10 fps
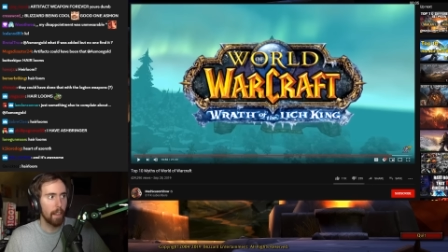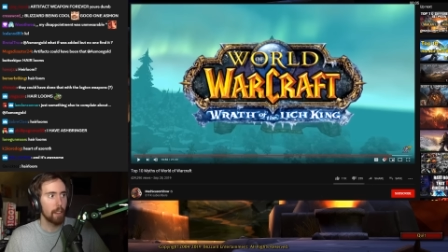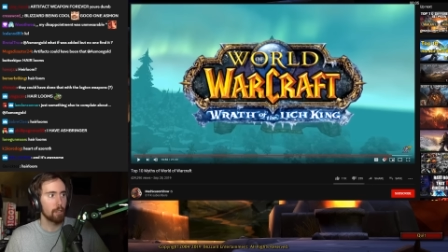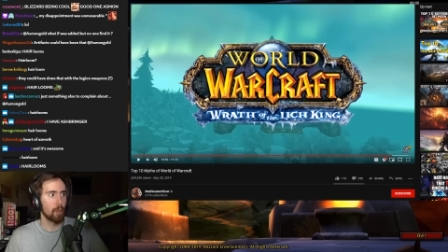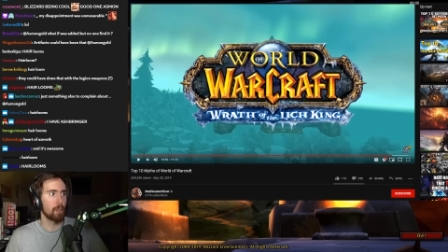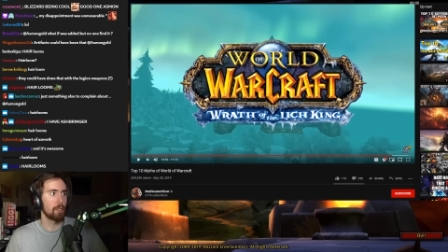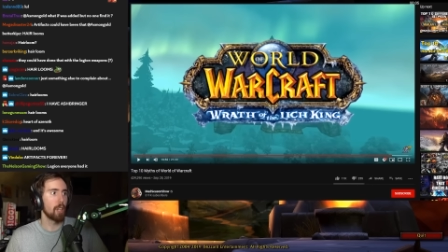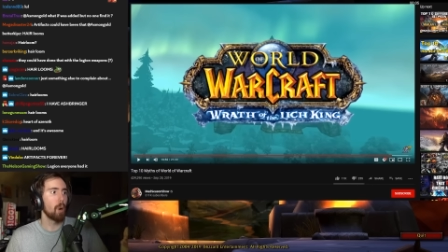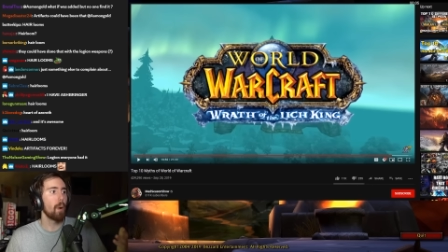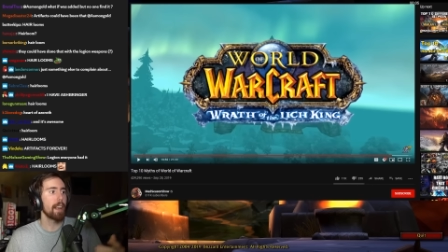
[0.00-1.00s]
So there's
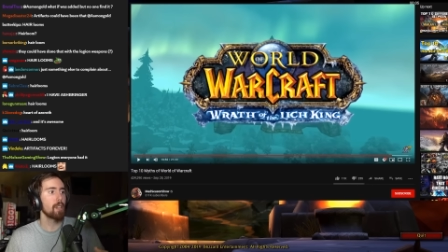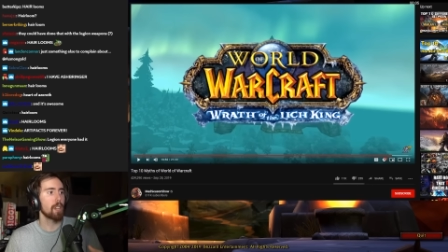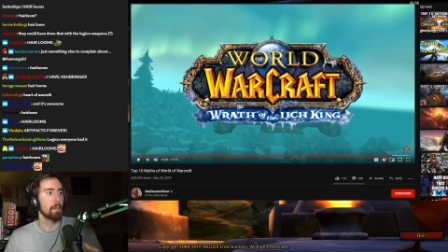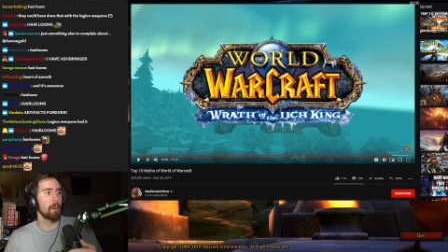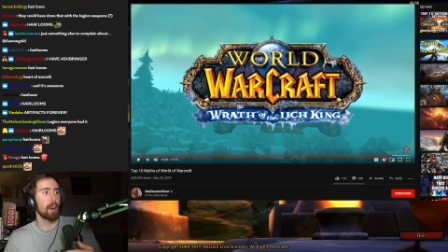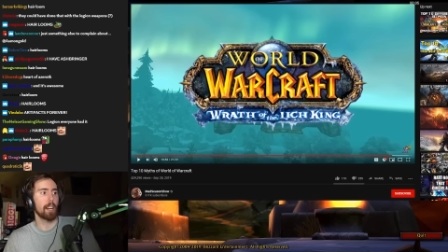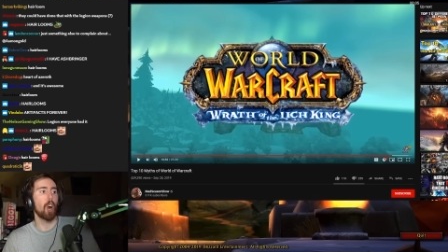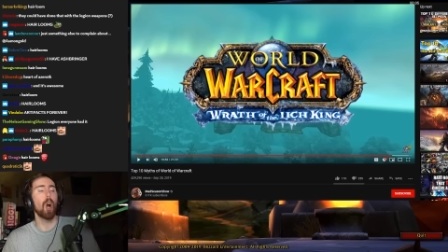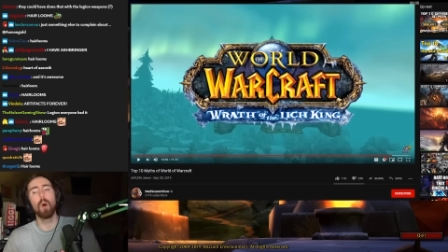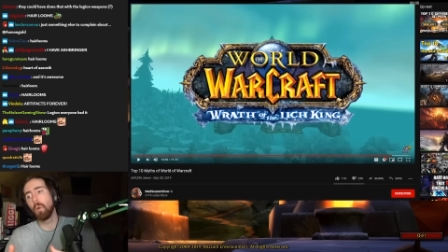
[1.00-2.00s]
no way you can be like,
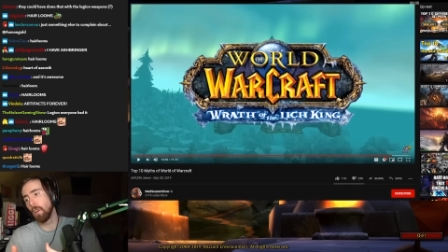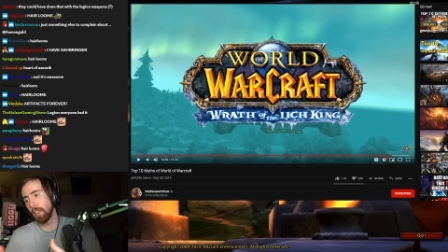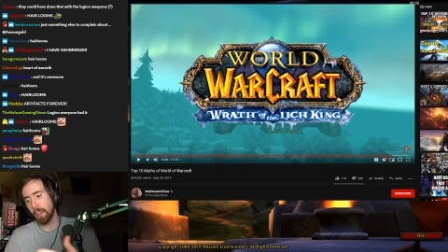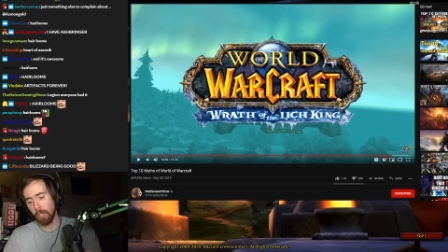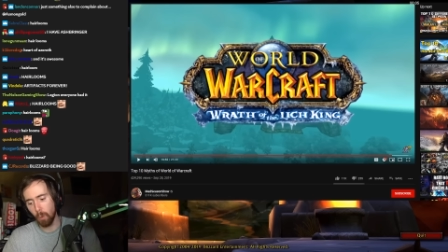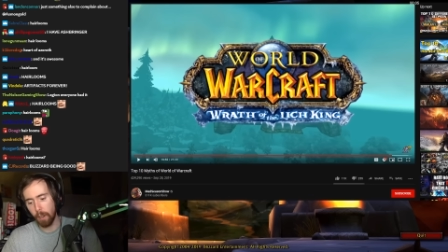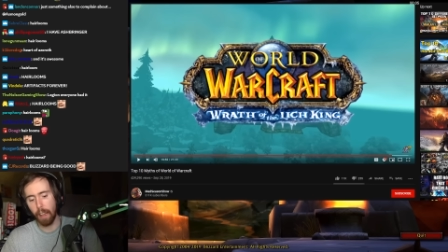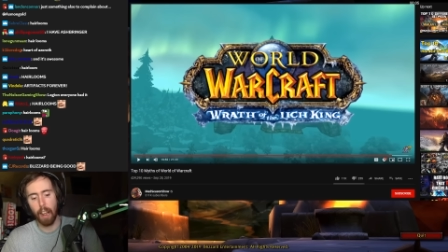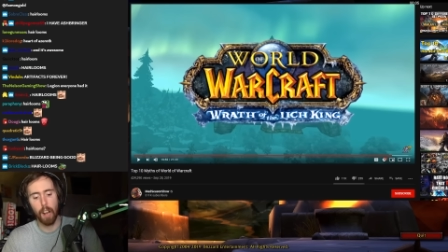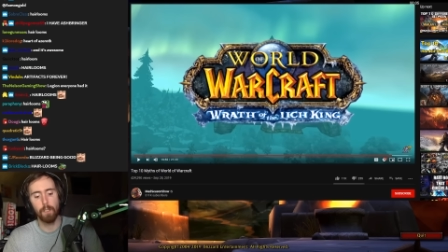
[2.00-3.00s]
oh, well, then you want to
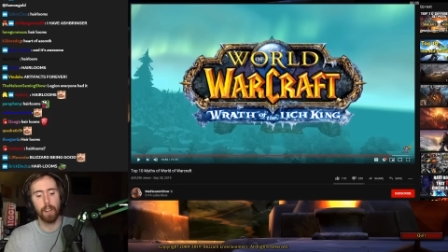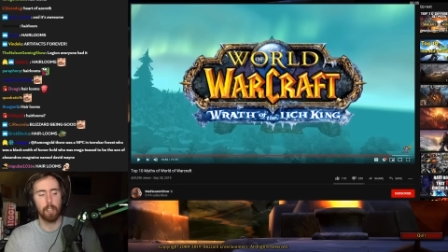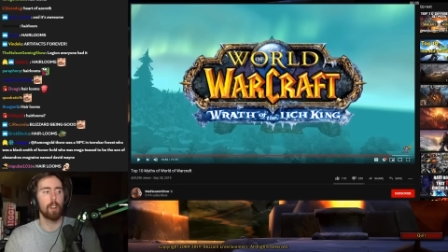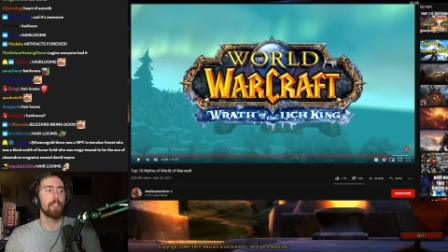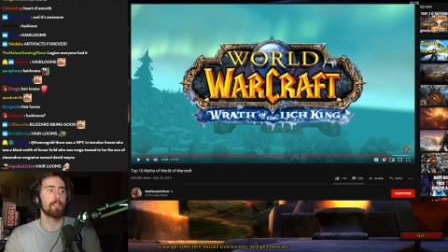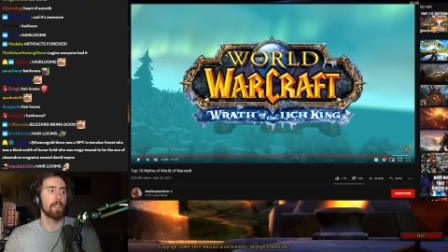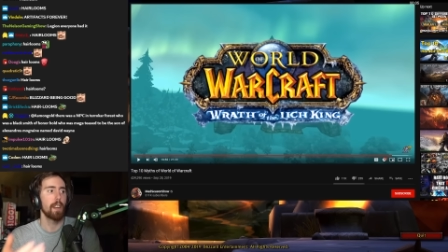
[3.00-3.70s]
have like all this.